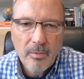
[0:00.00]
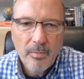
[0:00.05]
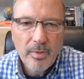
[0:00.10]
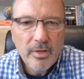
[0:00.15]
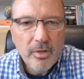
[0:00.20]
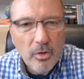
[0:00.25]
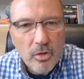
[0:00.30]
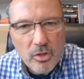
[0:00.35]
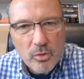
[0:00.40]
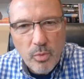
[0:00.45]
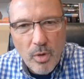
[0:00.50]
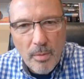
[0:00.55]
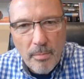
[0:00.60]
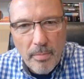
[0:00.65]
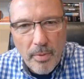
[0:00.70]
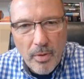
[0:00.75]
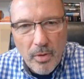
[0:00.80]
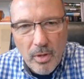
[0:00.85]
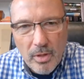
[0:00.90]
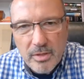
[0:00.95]
But notice
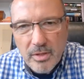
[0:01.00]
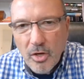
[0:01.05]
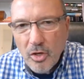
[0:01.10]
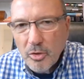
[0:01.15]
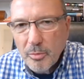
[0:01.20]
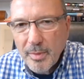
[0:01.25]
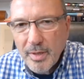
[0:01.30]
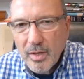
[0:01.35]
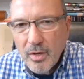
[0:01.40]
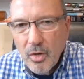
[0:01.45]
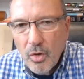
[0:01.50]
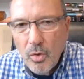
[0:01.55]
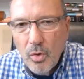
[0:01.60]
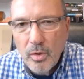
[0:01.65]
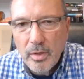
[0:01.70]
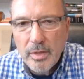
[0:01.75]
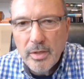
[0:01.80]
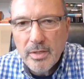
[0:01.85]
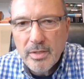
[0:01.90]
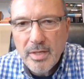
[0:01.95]
what Paul's ultimate
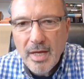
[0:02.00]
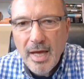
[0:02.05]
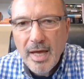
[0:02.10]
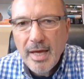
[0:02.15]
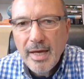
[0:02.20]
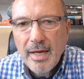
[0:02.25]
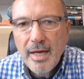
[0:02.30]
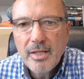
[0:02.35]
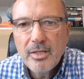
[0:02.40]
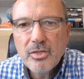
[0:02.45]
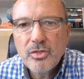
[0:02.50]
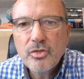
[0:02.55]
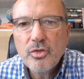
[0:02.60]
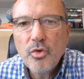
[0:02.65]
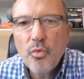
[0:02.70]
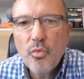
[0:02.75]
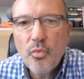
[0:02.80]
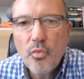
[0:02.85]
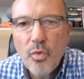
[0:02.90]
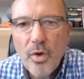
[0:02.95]
goal is it's
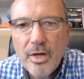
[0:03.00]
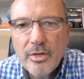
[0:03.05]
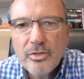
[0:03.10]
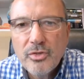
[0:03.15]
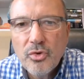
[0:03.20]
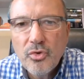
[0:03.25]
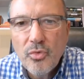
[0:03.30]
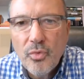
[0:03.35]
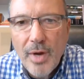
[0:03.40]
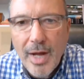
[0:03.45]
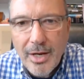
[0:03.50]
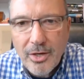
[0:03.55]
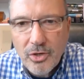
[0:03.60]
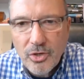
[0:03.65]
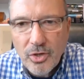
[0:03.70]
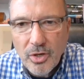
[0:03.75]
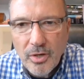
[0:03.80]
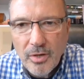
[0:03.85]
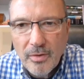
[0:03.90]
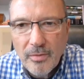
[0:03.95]
the
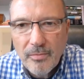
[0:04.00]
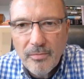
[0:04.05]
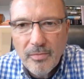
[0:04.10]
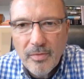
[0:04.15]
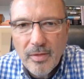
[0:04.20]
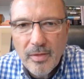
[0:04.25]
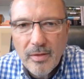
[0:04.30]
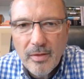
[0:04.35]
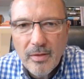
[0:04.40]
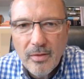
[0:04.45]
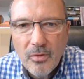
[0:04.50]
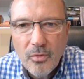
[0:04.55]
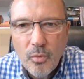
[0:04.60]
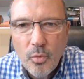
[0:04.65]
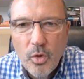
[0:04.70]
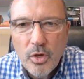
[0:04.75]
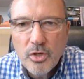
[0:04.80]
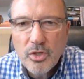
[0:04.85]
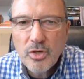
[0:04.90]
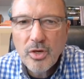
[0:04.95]
resurrection,
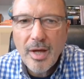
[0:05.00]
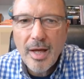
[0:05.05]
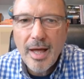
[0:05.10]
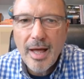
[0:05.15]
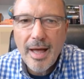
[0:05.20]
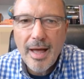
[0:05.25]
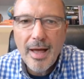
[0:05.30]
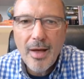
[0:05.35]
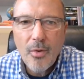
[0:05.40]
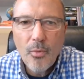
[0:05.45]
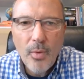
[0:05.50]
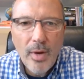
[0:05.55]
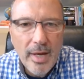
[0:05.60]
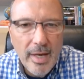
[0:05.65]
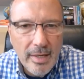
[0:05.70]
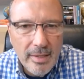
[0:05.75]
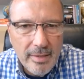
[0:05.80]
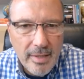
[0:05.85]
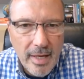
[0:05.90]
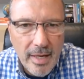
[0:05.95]
which we
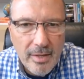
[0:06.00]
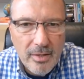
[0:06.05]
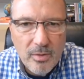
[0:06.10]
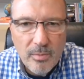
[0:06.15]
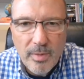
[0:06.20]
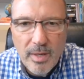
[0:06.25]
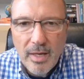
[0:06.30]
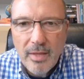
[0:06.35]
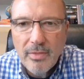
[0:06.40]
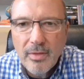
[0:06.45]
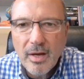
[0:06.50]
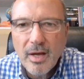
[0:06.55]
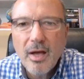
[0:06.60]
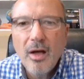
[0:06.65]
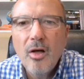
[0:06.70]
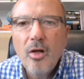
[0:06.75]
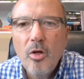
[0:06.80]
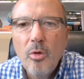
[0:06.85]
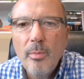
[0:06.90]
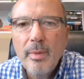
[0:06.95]
can take to mean the
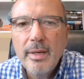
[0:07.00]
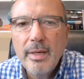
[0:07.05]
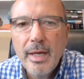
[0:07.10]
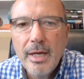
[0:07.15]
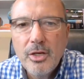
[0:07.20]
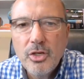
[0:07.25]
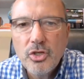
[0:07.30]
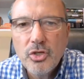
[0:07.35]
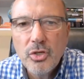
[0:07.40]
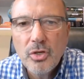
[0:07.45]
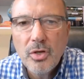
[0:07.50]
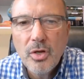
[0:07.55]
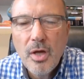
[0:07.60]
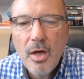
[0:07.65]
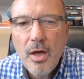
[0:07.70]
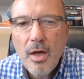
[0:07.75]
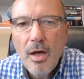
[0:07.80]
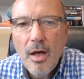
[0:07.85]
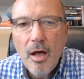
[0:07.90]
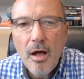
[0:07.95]
culmination
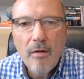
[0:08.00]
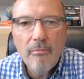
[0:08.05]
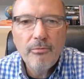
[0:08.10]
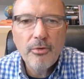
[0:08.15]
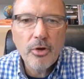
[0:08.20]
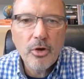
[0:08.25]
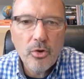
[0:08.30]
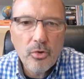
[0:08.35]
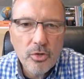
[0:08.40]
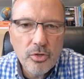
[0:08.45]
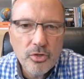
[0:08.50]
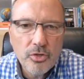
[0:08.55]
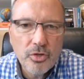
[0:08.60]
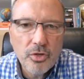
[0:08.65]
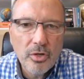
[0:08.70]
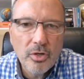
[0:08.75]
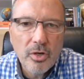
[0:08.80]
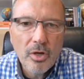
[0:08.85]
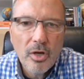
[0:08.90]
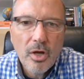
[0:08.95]
of the
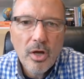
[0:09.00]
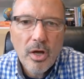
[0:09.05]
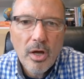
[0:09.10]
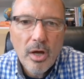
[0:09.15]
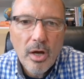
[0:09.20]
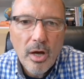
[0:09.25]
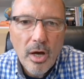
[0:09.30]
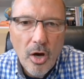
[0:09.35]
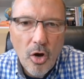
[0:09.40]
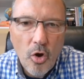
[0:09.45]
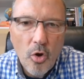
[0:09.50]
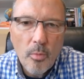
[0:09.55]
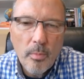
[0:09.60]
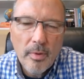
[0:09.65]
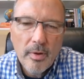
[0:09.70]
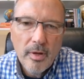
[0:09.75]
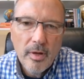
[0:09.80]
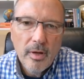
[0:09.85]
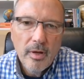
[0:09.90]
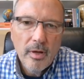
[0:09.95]
Christian hope,
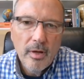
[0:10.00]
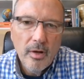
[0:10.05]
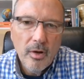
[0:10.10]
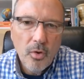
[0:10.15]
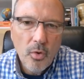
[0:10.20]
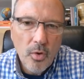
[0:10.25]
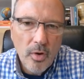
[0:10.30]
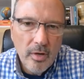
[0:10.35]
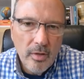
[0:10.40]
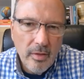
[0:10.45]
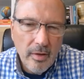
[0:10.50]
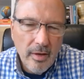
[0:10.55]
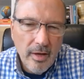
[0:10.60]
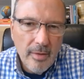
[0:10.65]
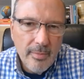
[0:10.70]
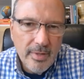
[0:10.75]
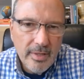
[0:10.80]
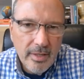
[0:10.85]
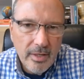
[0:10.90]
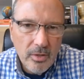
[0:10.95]
according to the
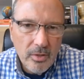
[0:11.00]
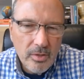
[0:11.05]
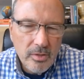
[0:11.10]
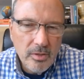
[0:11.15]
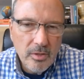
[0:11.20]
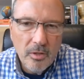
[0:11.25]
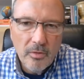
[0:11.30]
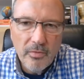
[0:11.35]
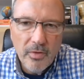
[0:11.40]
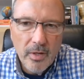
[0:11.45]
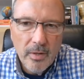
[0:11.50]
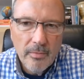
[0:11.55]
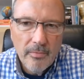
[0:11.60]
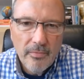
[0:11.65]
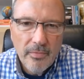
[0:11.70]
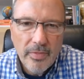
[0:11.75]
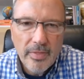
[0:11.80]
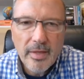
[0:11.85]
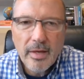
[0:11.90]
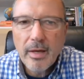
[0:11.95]
commentator Silva.
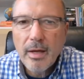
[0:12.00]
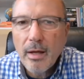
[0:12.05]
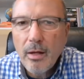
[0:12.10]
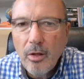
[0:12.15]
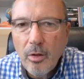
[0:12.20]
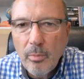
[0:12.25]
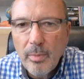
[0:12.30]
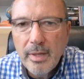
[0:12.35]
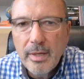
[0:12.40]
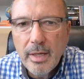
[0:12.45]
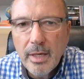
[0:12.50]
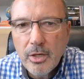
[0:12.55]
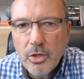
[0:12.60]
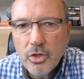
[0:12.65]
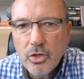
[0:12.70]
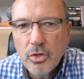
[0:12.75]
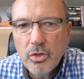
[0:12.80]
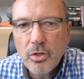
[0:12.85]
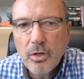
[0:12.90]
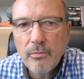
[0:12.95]
The
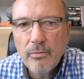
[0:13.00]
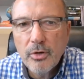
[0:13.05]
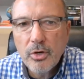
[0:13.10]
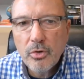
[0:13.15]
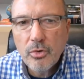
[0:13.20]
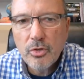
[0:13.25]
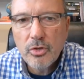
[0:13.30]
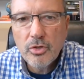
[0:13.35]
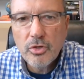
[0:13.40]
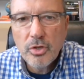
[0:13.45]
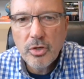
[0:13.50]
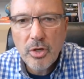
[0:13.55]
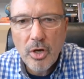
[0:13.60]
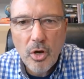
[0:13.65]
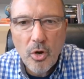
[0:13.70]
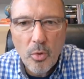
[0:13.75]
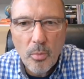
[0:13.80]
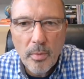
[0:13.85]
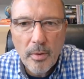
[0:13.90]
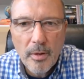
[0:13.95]
culmination of the Christian
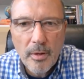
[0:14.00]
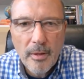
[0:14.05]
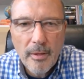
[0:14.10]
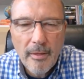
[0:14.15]
hope.